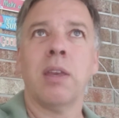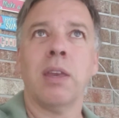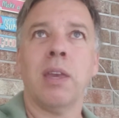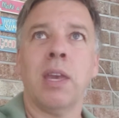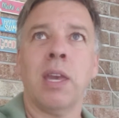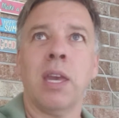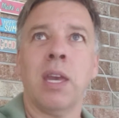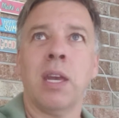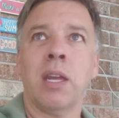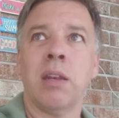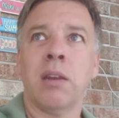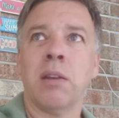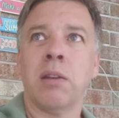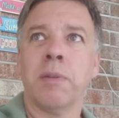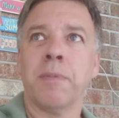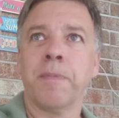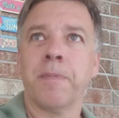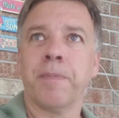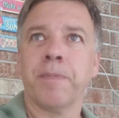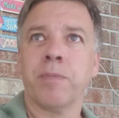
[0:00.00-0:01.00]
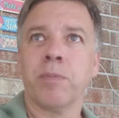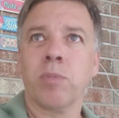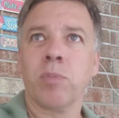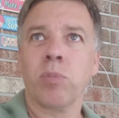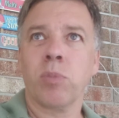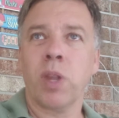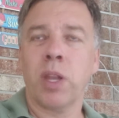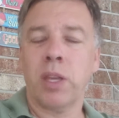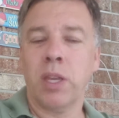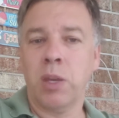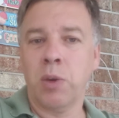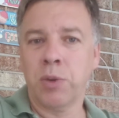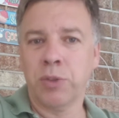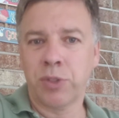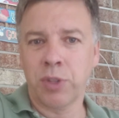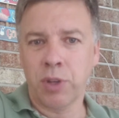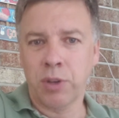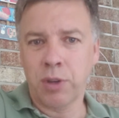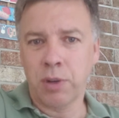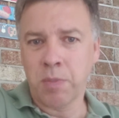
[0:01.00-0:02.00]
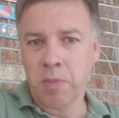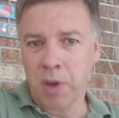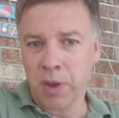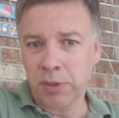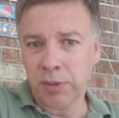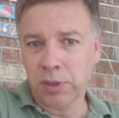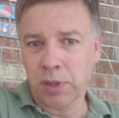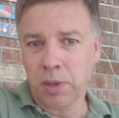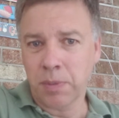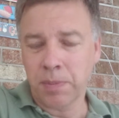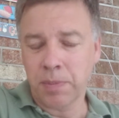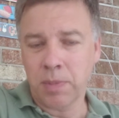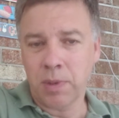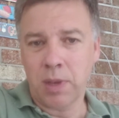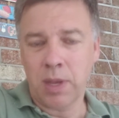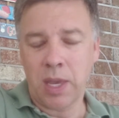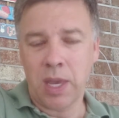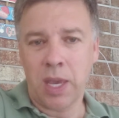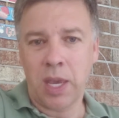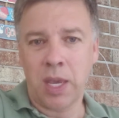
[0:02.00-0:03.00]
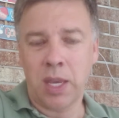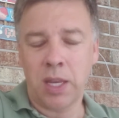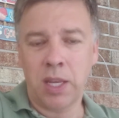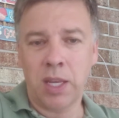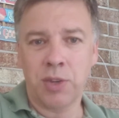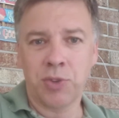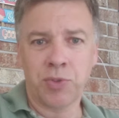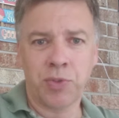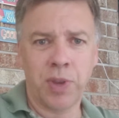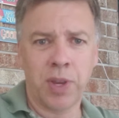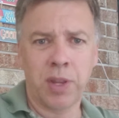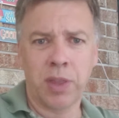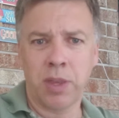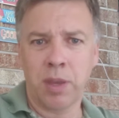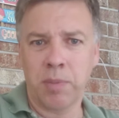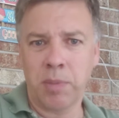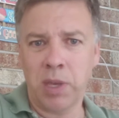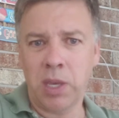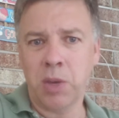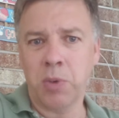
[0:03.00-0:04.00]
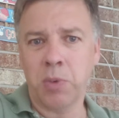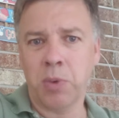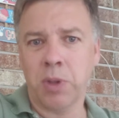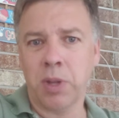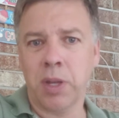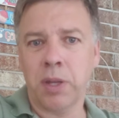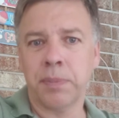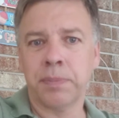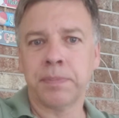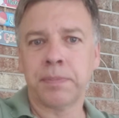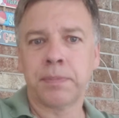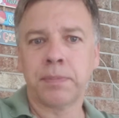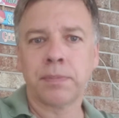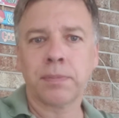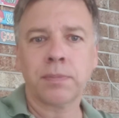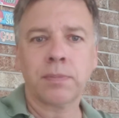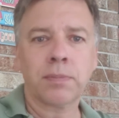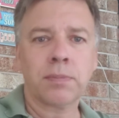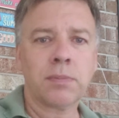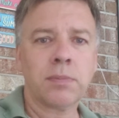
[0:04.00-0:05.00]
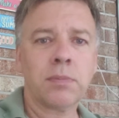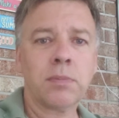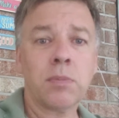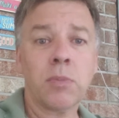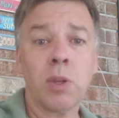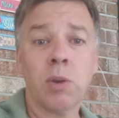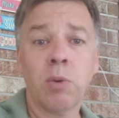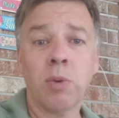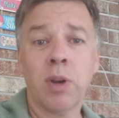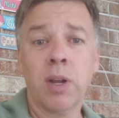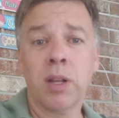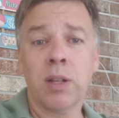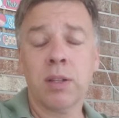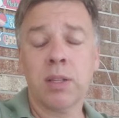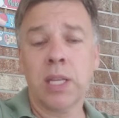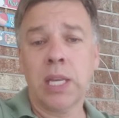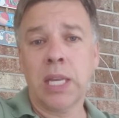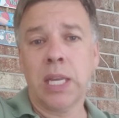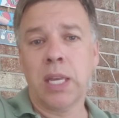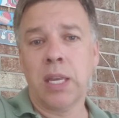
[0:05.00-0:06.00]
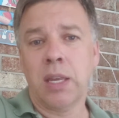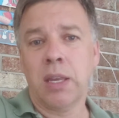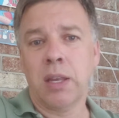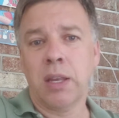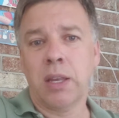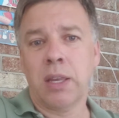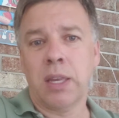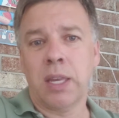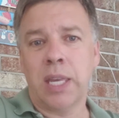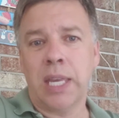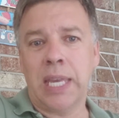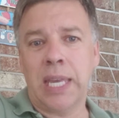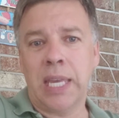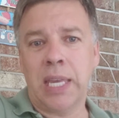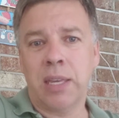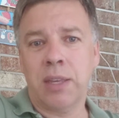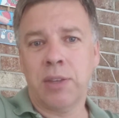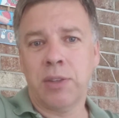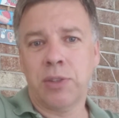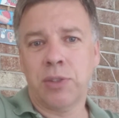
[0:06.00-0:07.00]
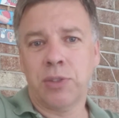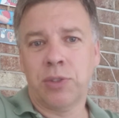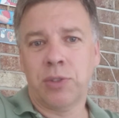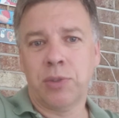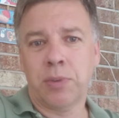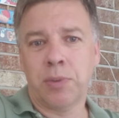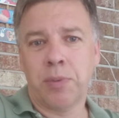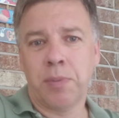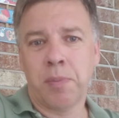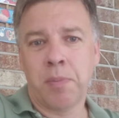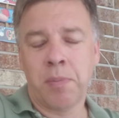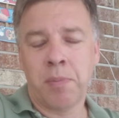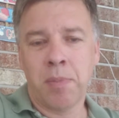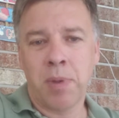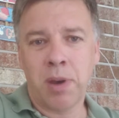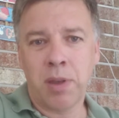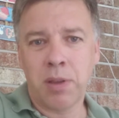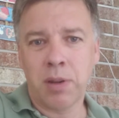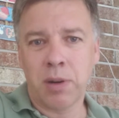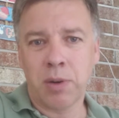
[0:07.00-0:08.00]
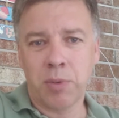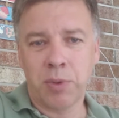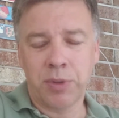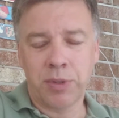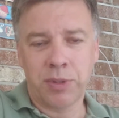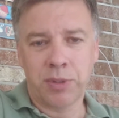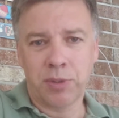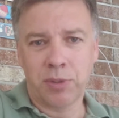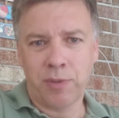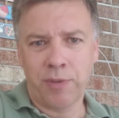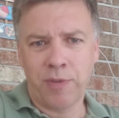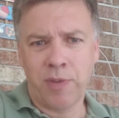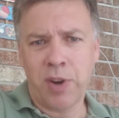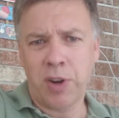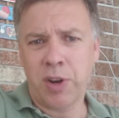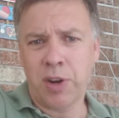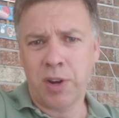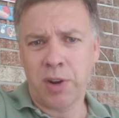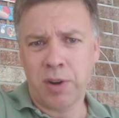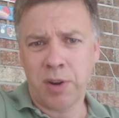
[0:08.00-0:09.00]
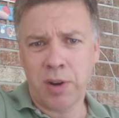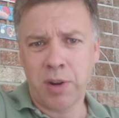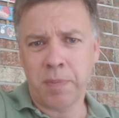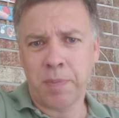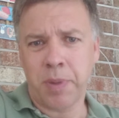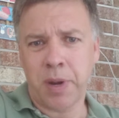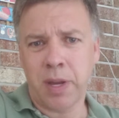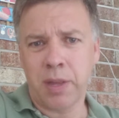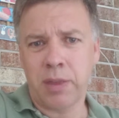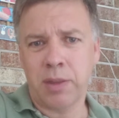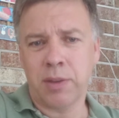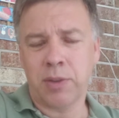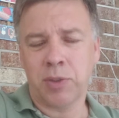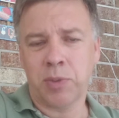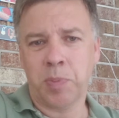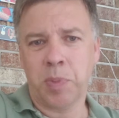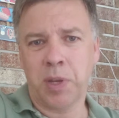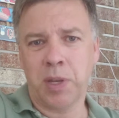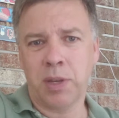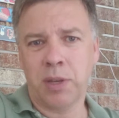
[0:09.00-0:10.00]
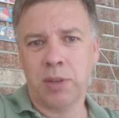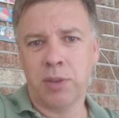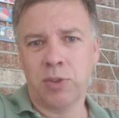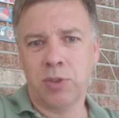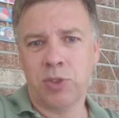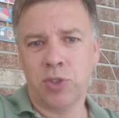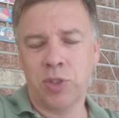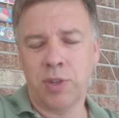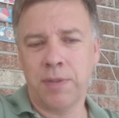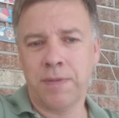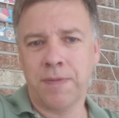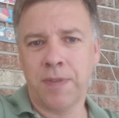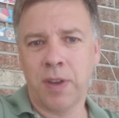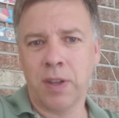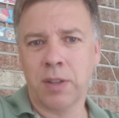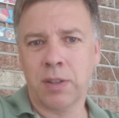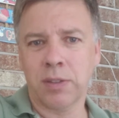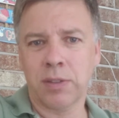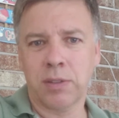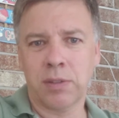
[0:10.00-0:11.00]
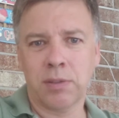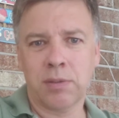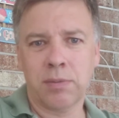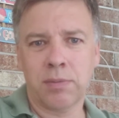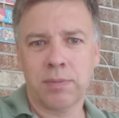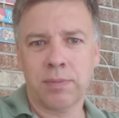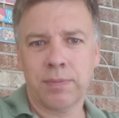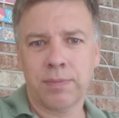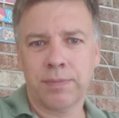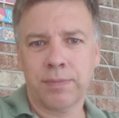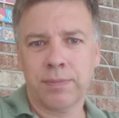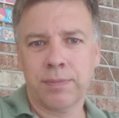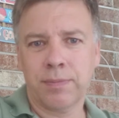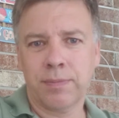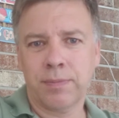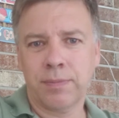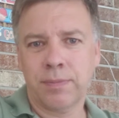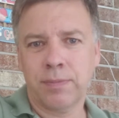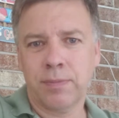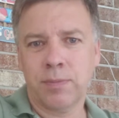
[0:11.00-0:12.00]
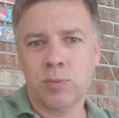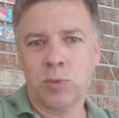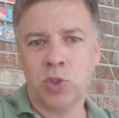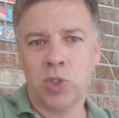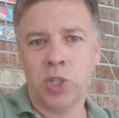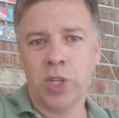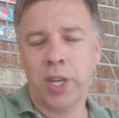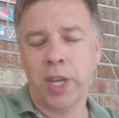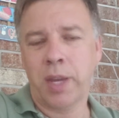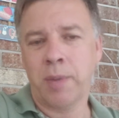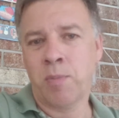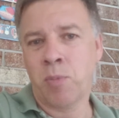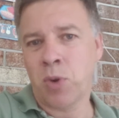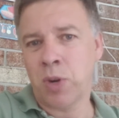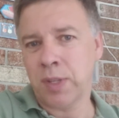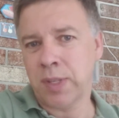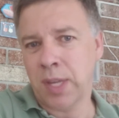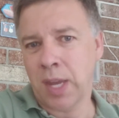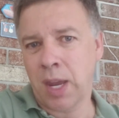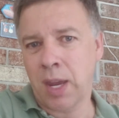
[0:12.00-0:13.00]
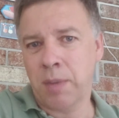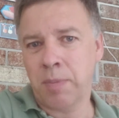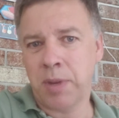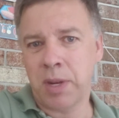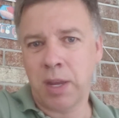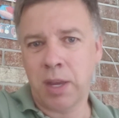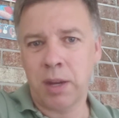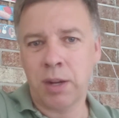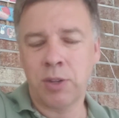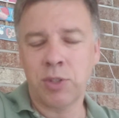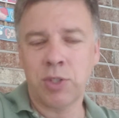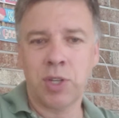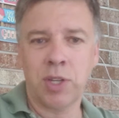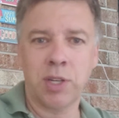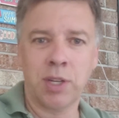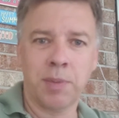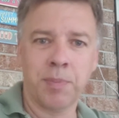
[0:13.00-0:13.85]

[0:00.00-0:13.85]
And he was a good Muslim, and he treated them equally. Well, his mother was very hurt by this because she felt she had more time and energy and